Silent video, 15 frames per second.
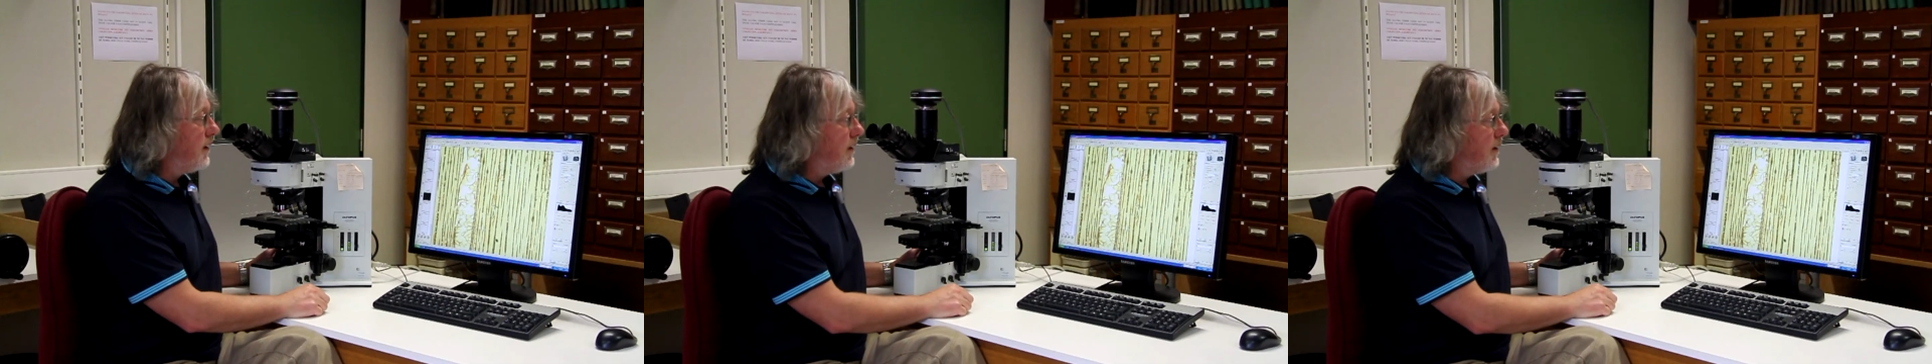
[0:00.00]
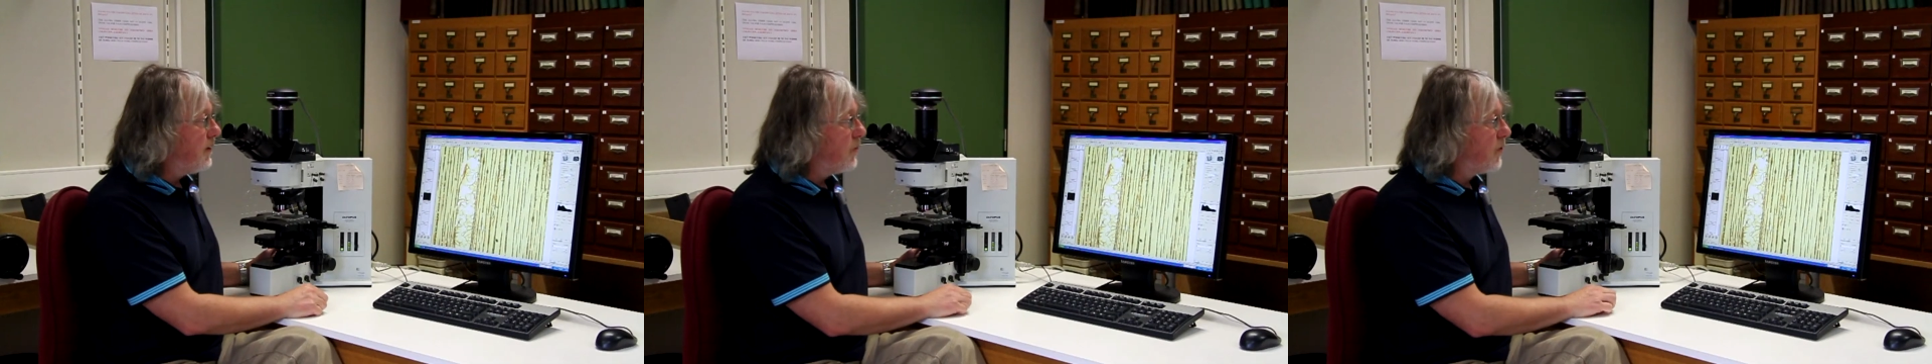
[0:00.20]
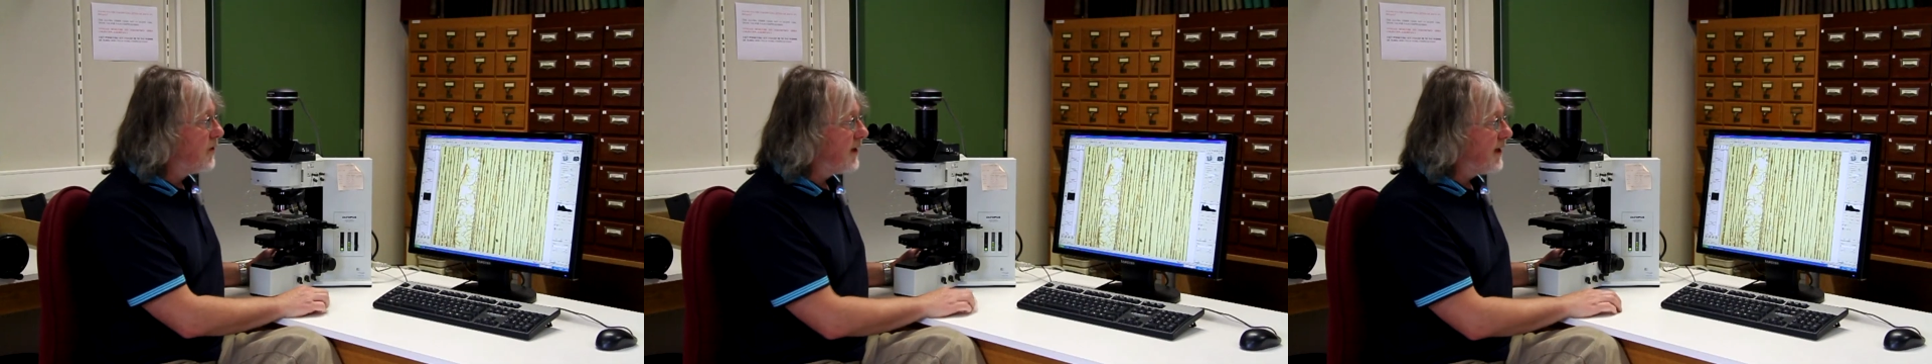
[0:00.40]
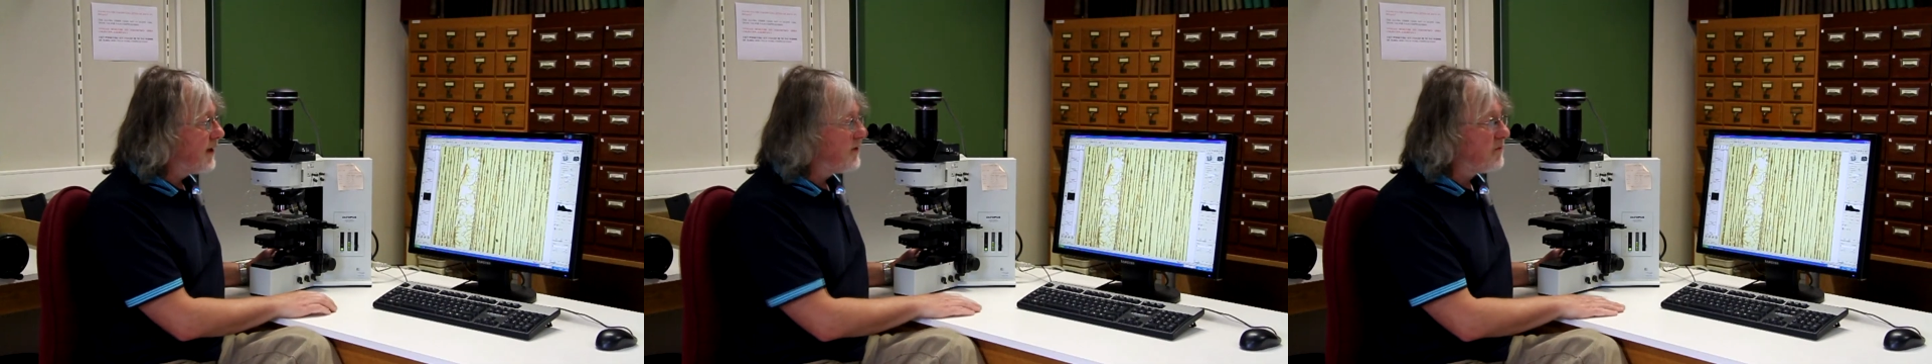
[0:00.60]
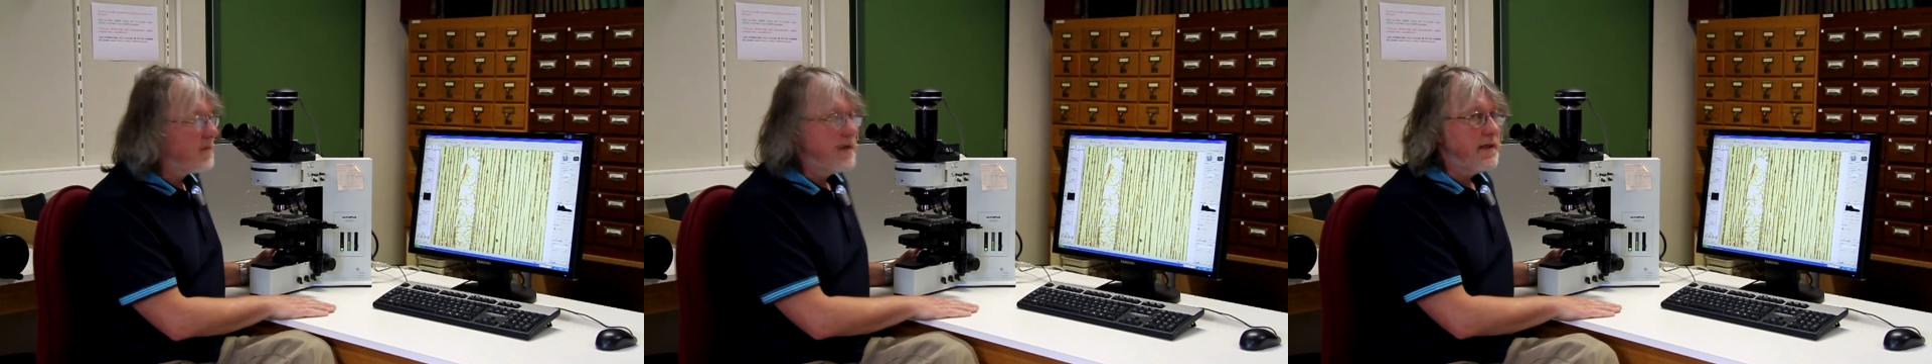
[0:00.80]
Wood
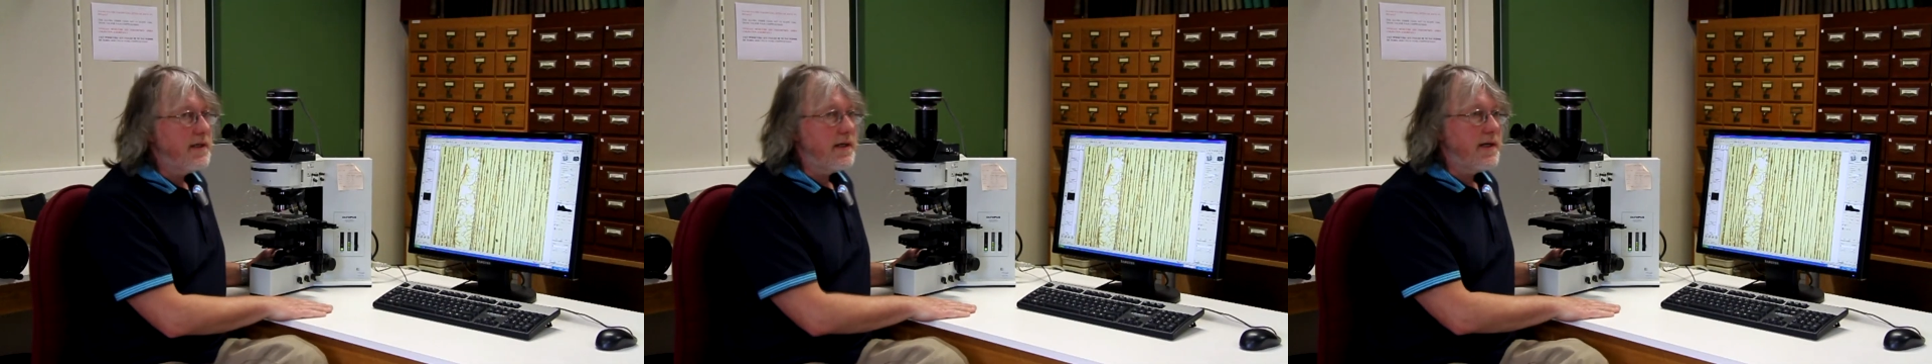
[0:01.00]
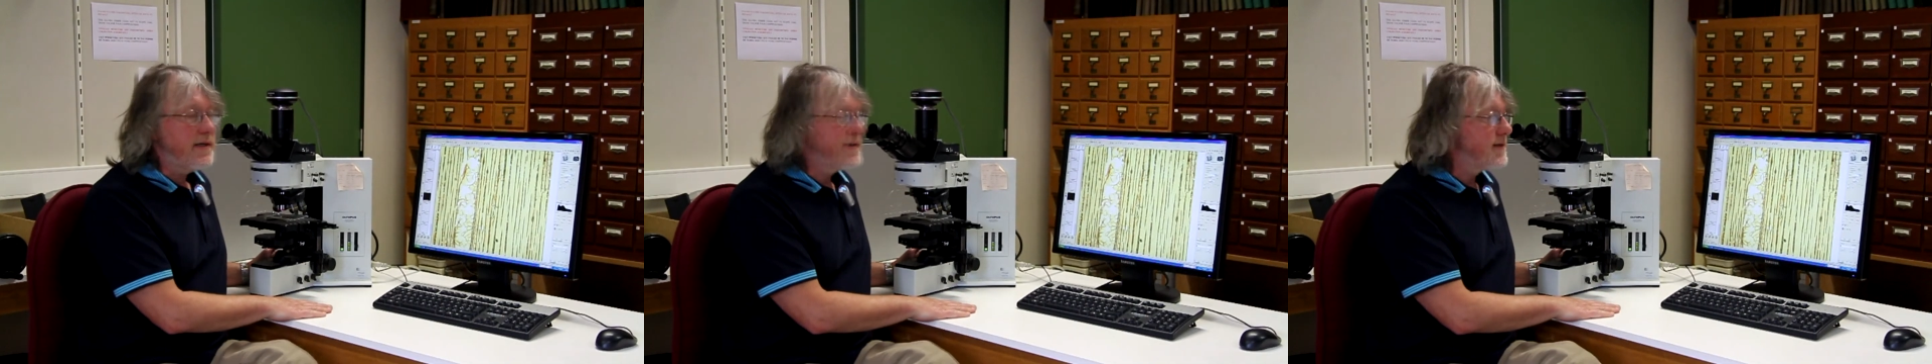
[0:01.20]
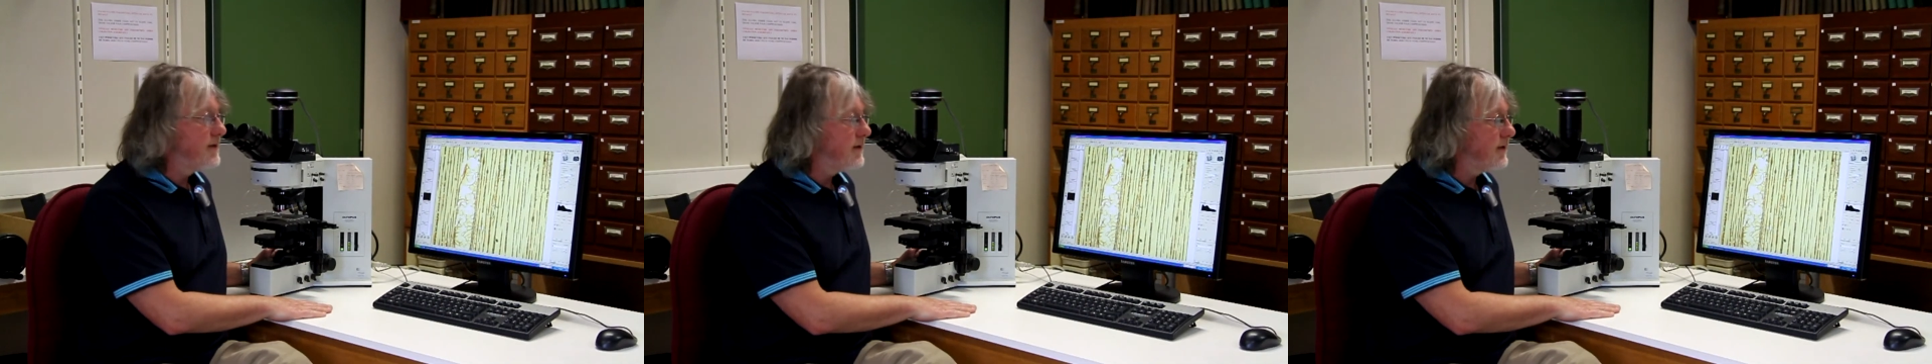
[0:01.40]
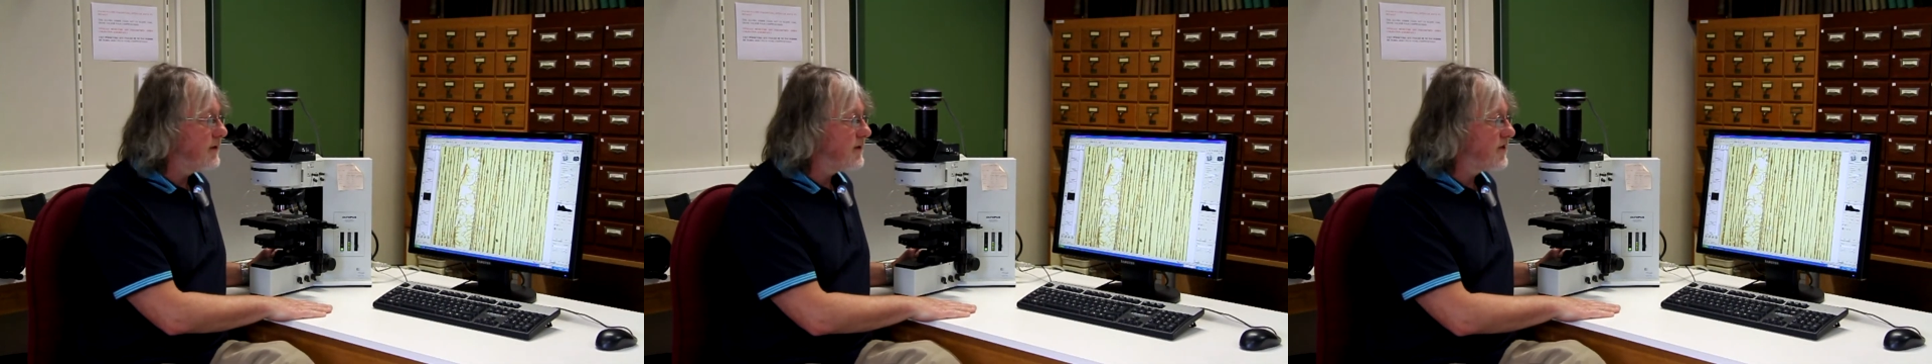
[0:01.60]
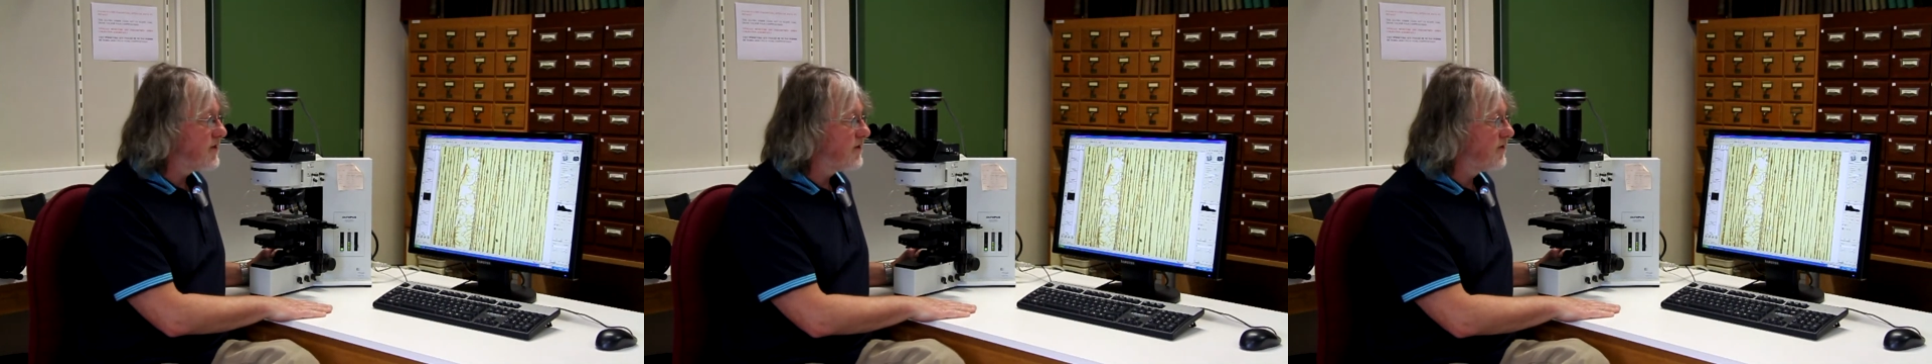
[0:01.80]
anatomy is
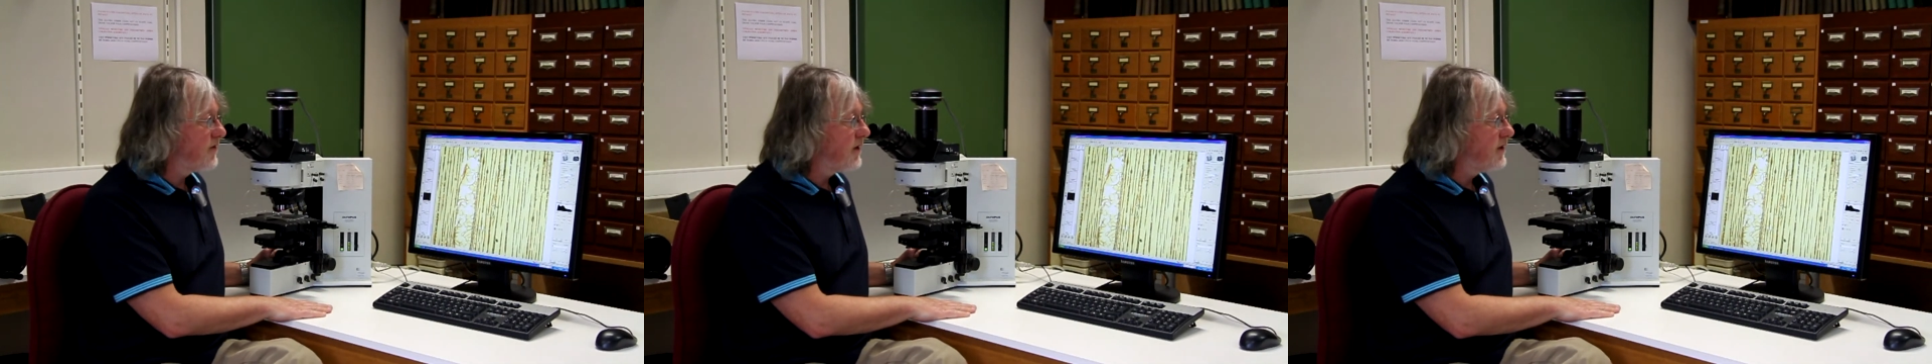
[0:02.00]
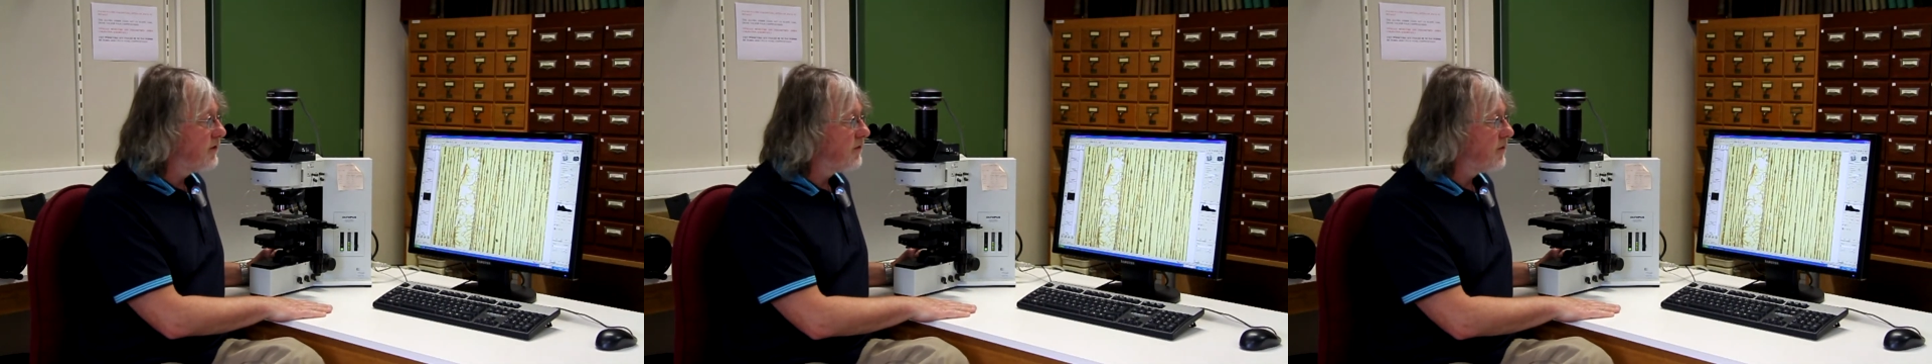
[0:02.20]
the study